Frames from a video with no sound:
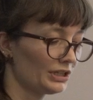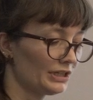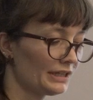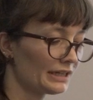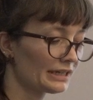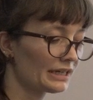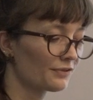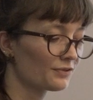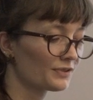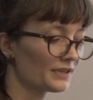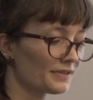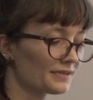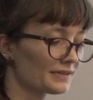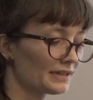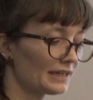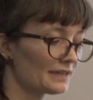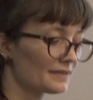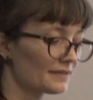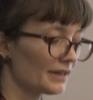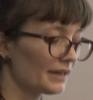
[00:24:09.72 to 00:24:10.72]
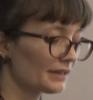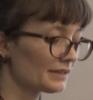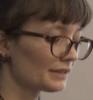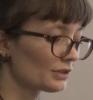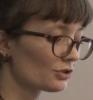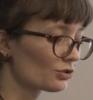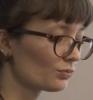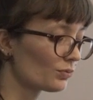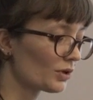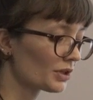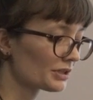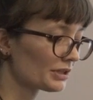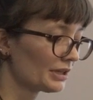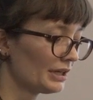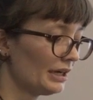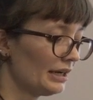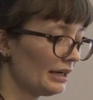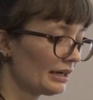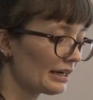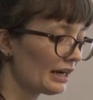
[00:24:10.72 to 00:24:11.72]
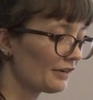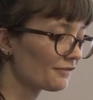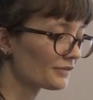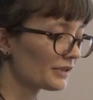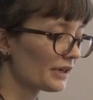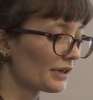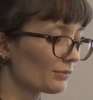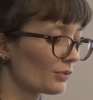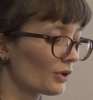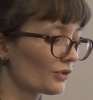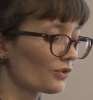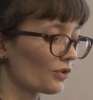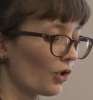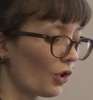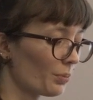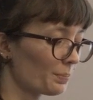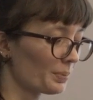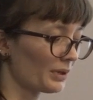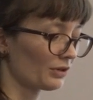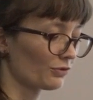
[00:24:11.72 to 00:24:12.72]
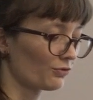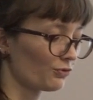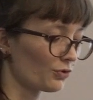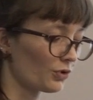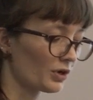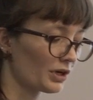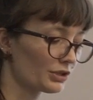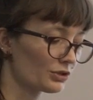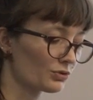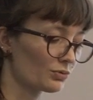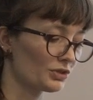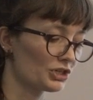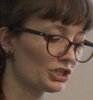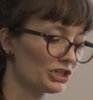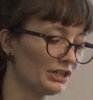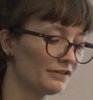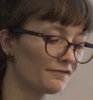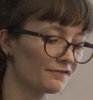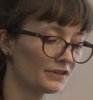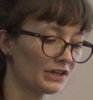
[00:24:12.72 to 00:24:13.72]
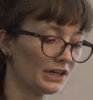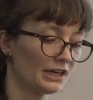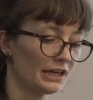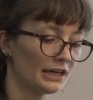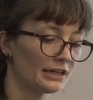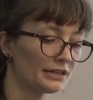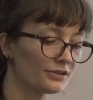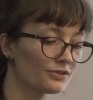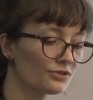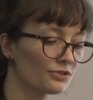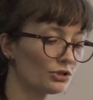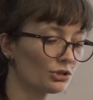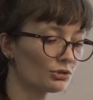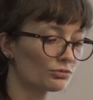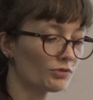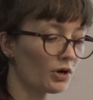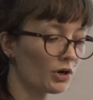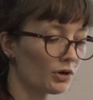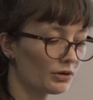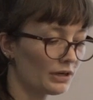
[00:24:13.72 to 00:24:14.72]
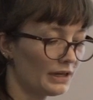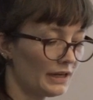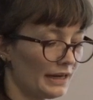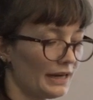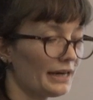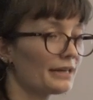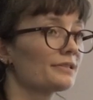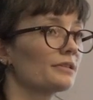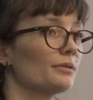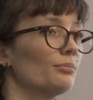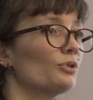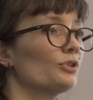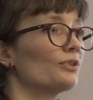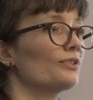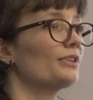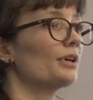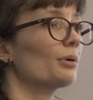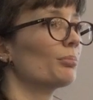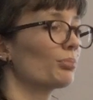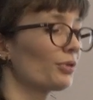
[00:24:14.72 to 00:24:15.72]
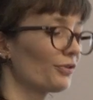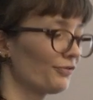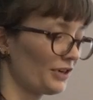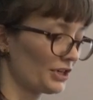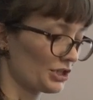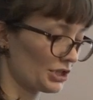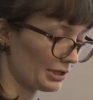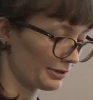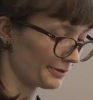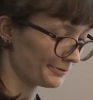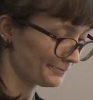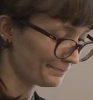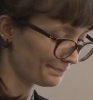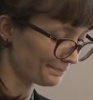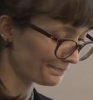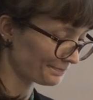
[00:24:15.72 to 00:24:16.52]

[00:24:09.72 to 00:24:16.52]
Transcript: here, gives us an insight into what Kaftan was hoping for to achieve in his new role as a museum professional.